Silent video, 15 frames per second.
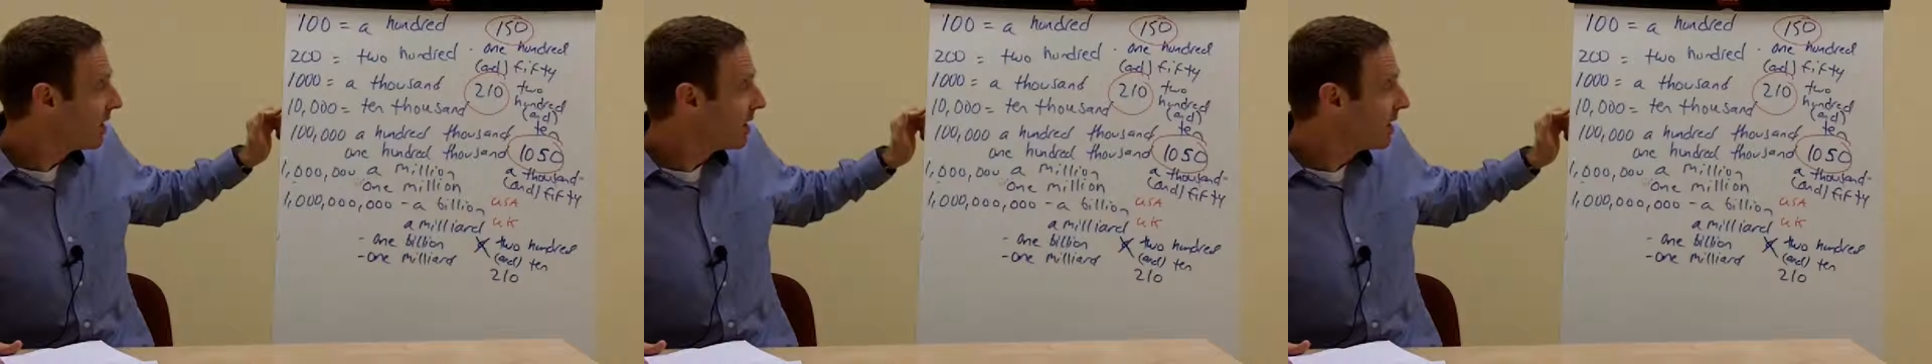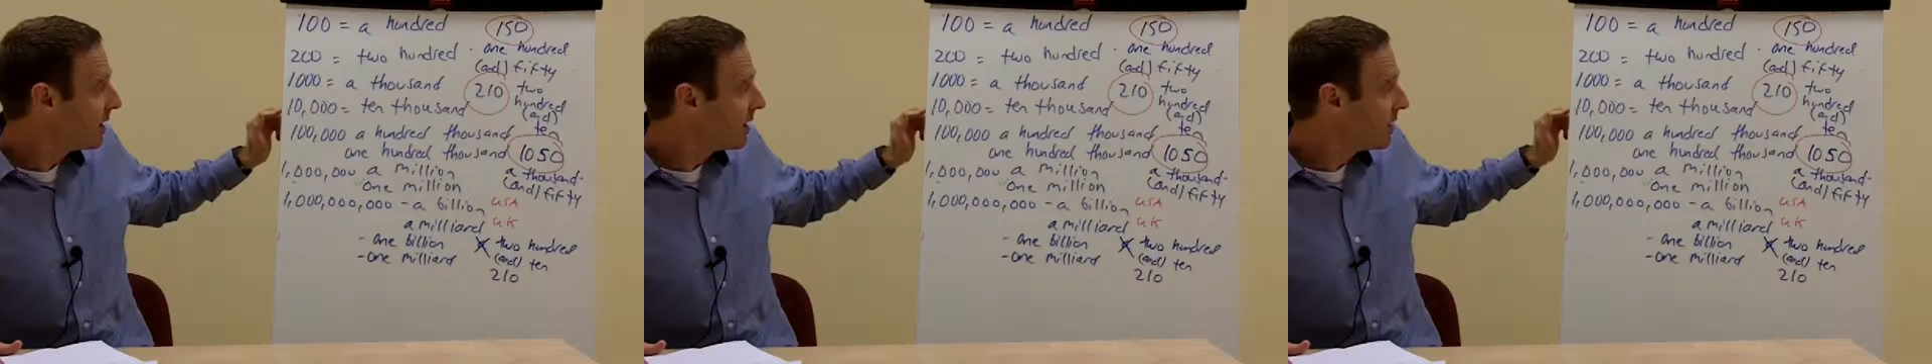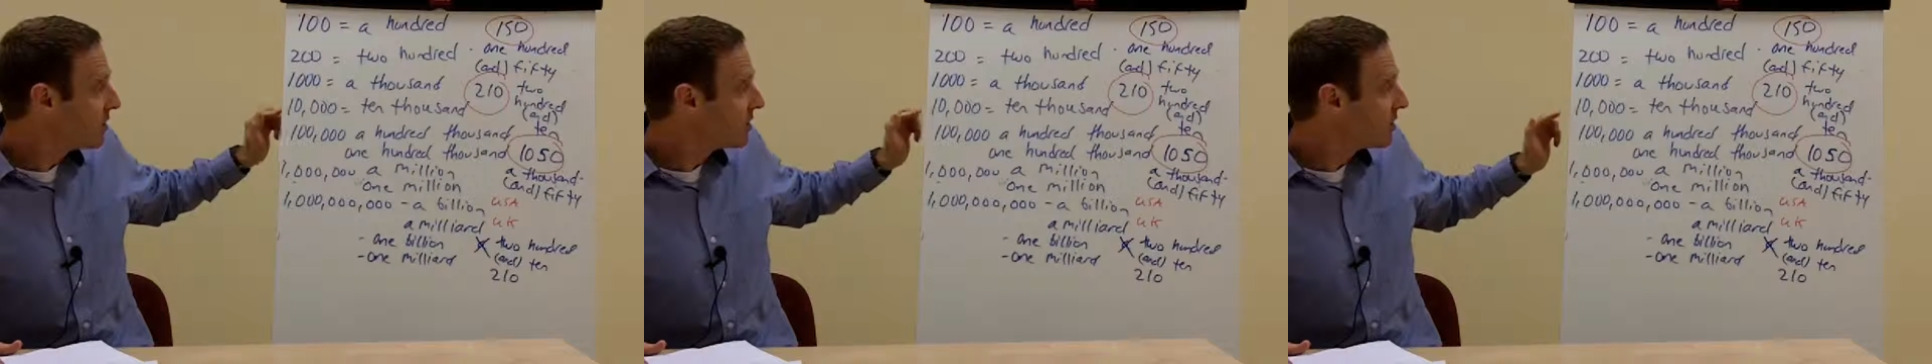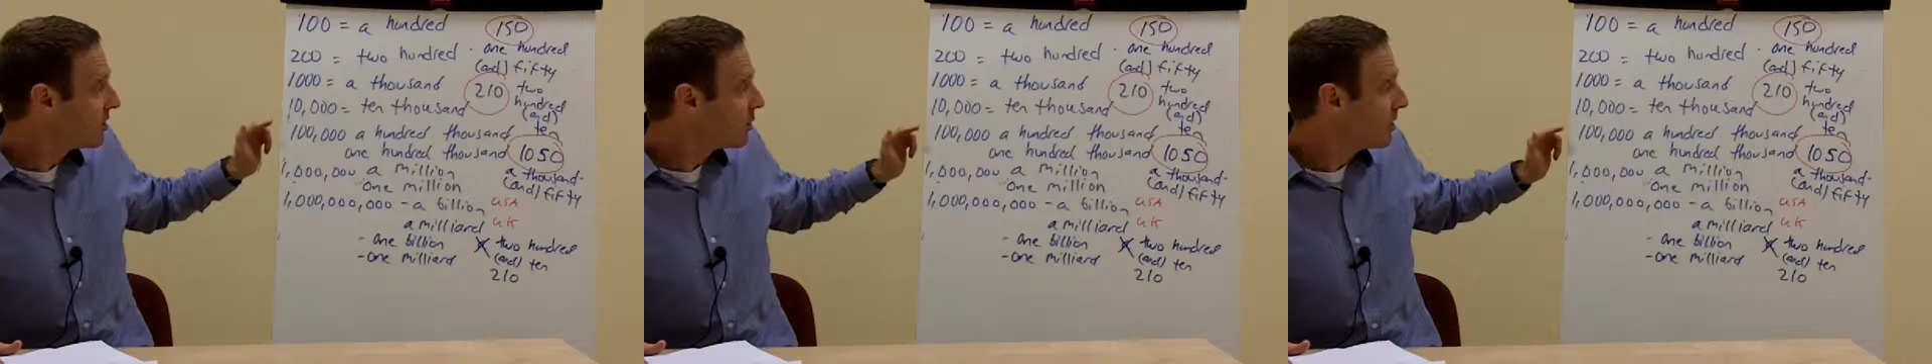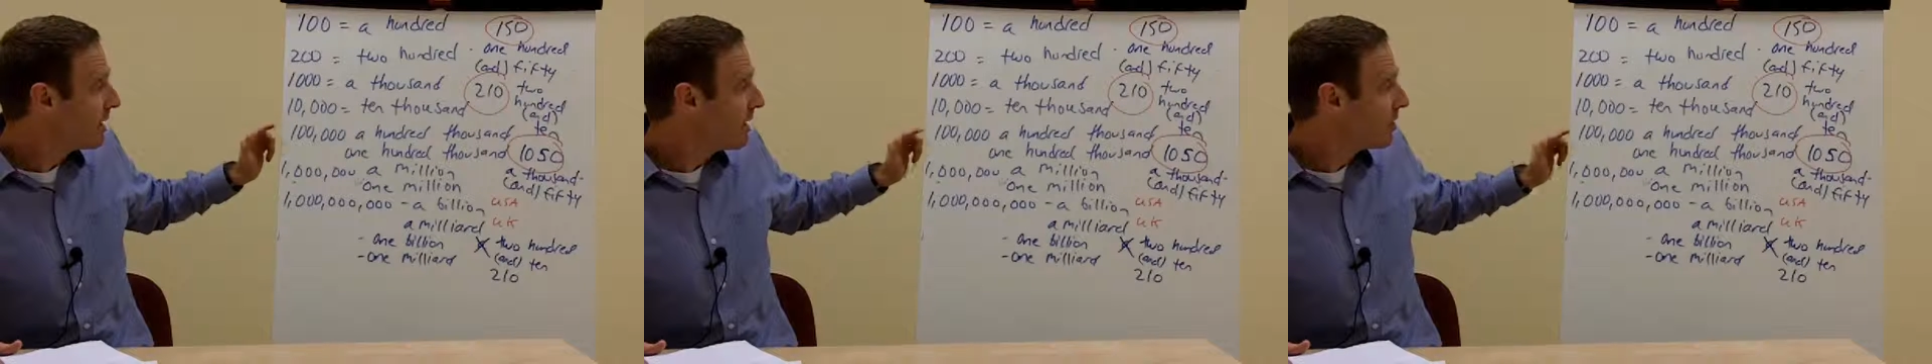and
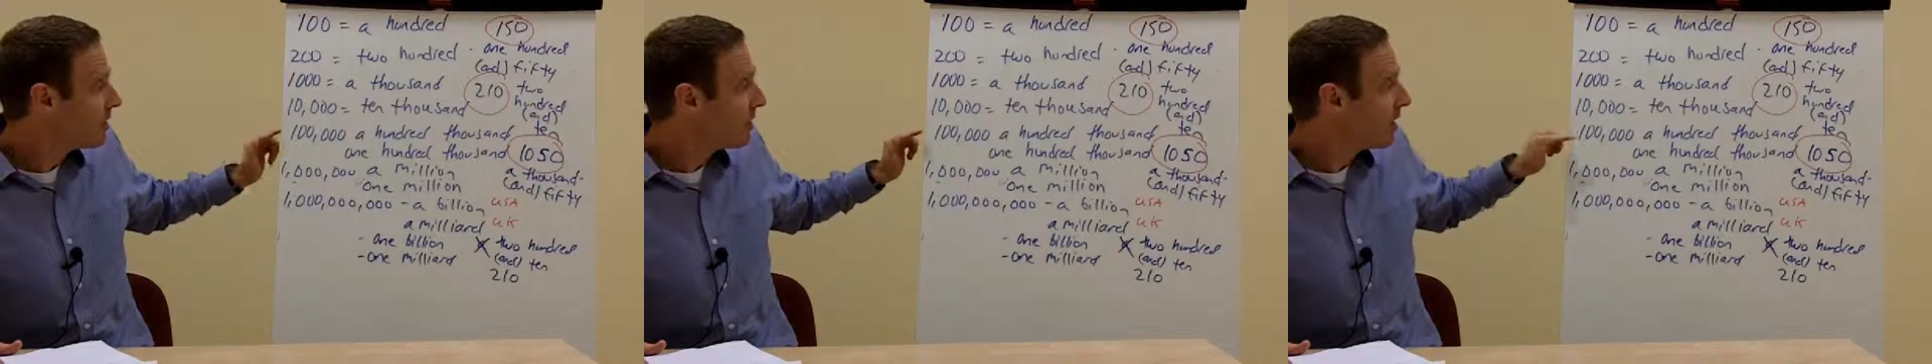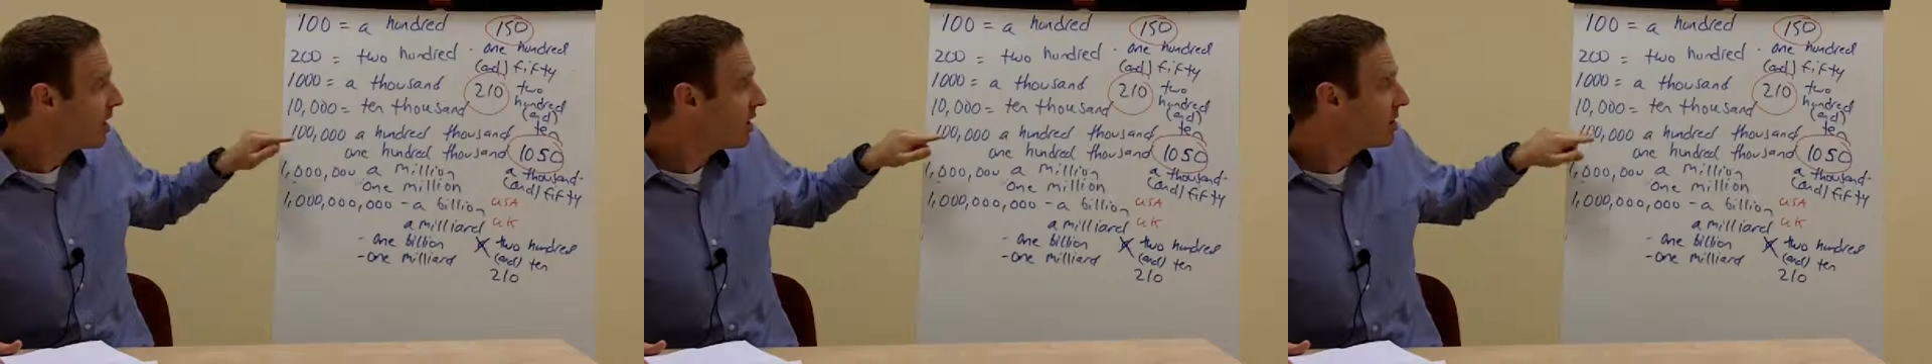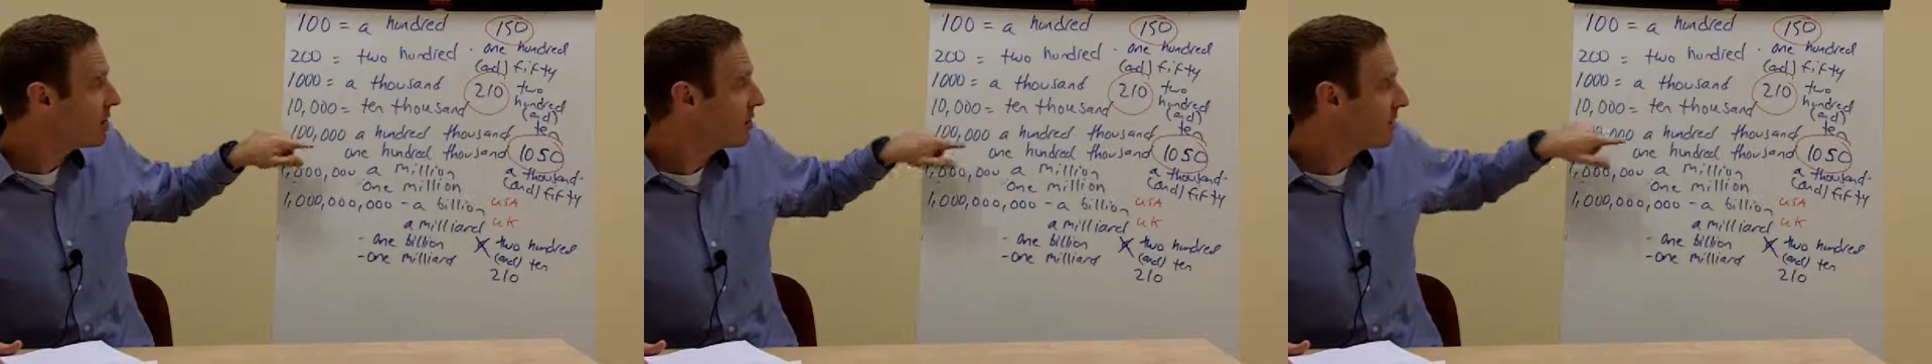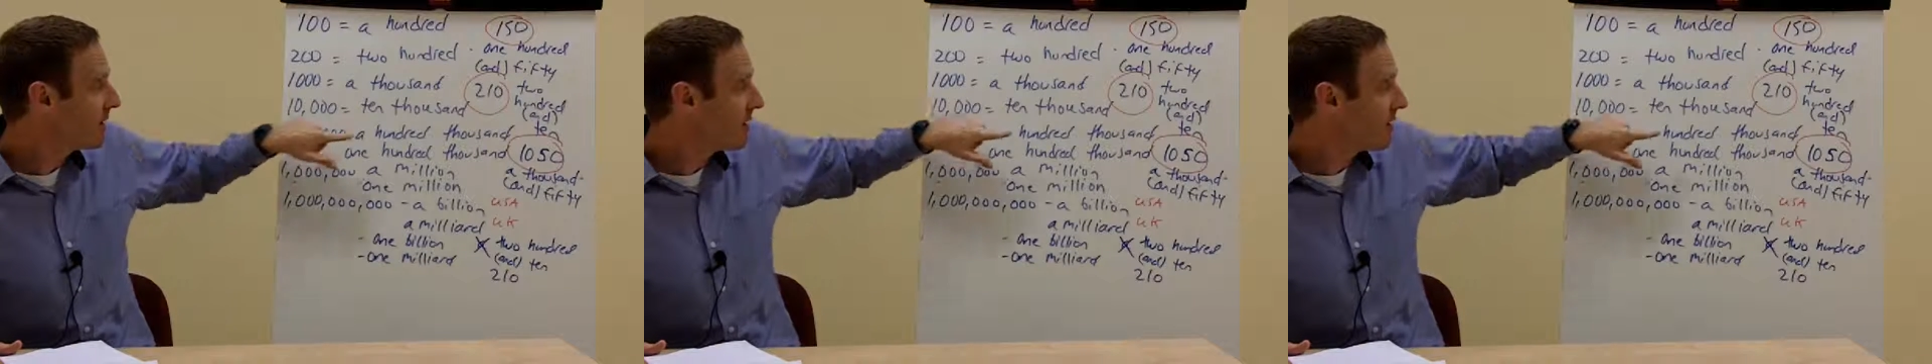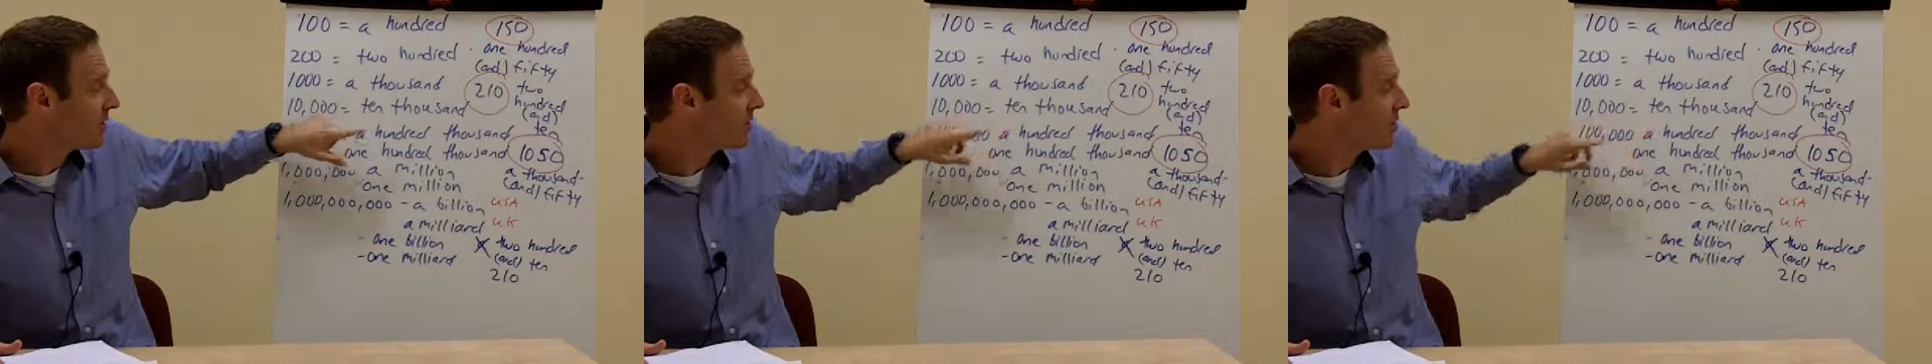we have
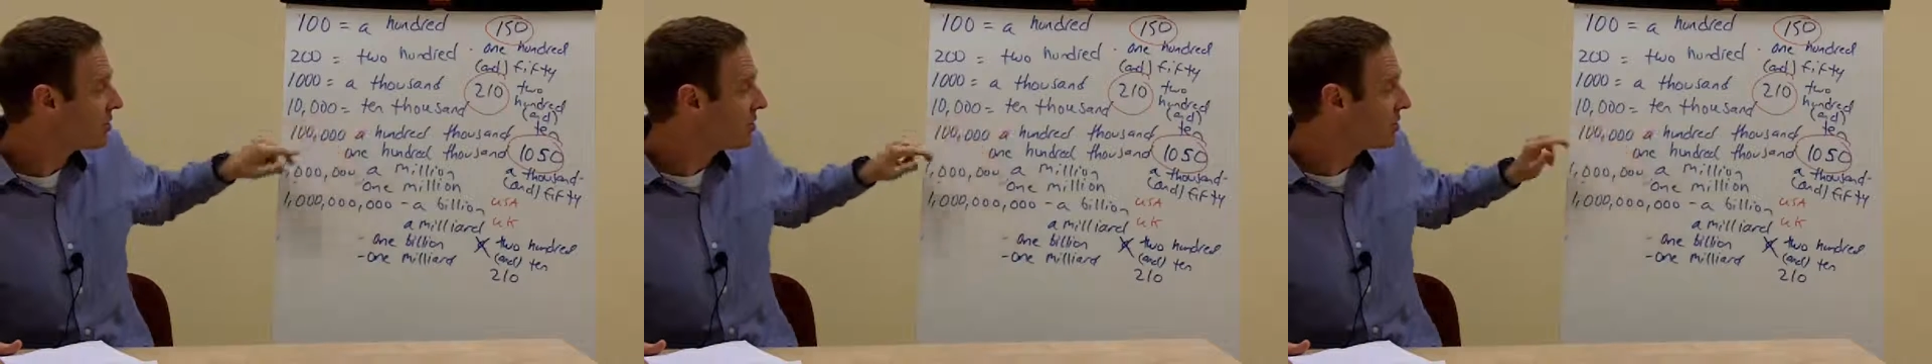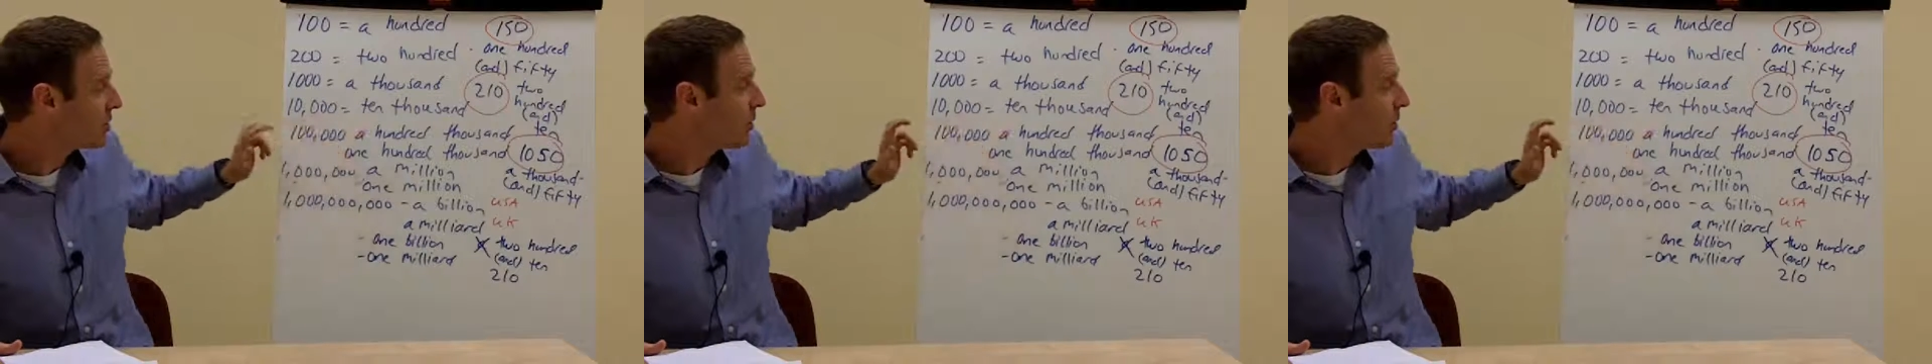100,000.